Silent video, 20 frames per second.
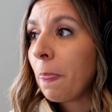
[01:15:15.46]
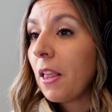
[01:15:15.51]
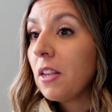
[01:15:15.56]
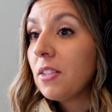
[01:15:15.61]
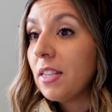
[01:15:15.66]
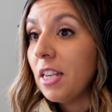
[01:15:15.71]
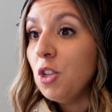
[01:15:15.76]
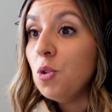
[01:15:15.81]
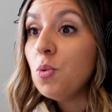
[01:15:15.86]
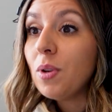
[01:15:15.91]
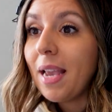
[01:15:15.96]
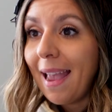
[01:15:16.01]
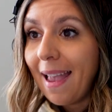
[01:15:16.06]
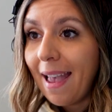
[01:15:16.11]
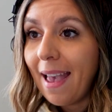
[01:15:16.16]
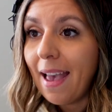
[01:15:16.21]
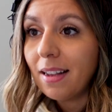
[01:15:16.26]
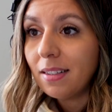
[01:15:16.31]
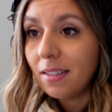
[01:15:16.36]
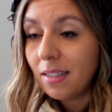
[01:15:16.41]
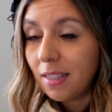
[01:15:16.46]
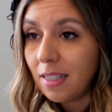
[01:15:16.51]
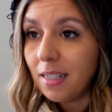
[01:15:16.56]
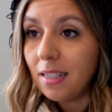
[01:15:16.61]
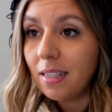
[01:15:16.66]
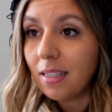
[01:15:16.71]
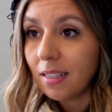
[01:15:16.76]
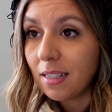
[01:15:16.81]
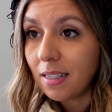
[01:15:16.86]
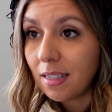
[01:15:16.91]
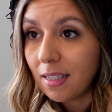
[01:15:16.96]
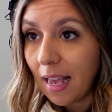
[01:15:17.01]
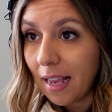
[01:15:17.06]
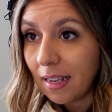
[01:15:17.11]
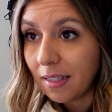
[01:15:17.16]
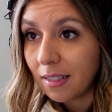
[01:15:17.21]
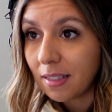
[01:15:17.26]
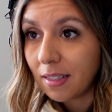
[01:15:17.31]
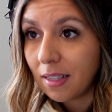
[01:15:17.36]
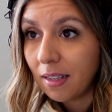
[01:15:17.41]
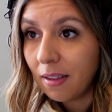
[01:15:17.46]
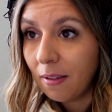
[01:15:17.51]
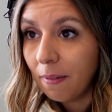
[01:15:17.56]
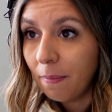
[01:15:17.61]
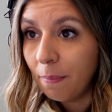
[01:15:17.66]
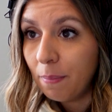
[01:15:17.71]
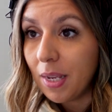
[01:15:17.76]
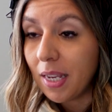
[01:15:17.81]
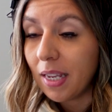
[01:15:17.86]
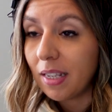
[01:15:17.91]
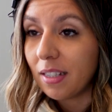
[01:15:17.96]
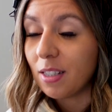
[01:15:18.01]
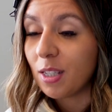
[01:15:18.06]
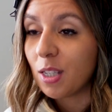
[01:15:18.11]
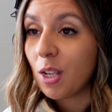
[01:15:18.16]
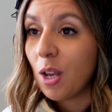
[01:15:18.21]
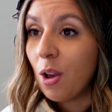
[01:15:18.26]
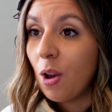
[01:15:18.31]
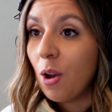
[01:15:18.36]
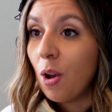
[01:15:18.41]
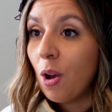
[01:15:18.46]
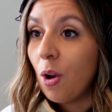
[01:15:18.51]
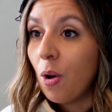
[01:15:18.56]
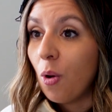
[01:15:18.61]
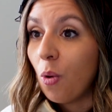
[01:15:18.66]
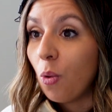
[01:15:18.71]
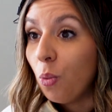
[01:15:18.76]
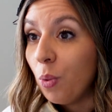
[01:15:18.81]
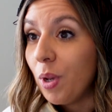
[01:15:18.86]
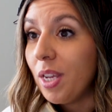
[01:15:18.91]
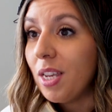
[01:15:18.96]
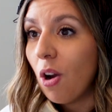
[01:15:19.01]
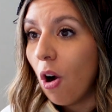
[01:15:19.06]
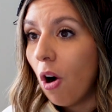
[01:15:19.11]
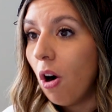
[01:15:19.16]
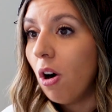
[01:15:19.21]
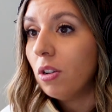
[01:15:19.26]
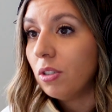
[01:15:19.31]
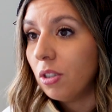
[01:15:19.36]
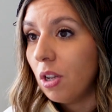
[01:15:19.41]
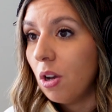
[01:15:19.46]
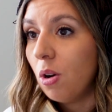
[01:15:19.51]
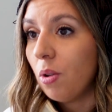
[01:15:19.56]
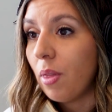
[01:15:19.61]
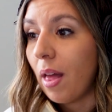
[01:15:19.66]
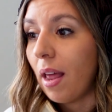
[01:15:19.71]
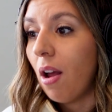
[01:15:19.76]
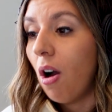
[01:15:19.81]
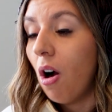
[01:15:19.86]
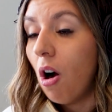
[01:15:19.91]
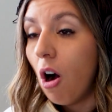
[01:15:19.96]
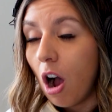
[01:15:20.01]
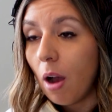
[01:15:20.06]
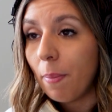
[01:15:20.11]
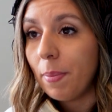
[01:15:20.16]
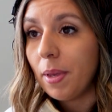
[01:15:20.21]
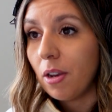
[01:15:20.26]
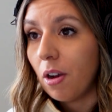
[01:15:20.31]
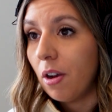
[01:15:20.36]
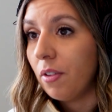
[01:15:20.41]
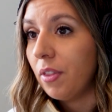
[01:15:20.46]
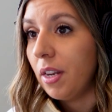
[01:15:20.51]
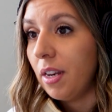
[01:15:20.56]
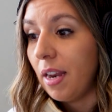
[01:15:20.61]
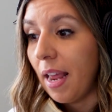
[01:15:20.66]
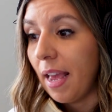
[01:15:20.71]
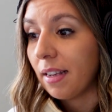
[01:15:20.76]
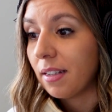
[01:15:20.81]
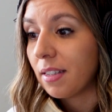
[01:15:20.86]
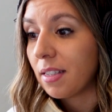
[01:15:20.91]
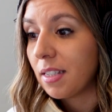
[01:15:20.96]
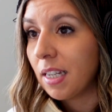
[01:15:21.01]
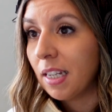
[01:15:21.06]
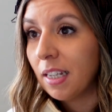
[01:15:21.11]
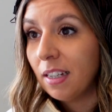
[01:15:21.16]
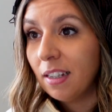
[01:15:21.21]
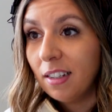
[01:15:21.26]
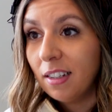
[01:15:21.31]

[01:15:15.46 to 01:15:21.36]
so that you can see success. Because we all know that hopping on the next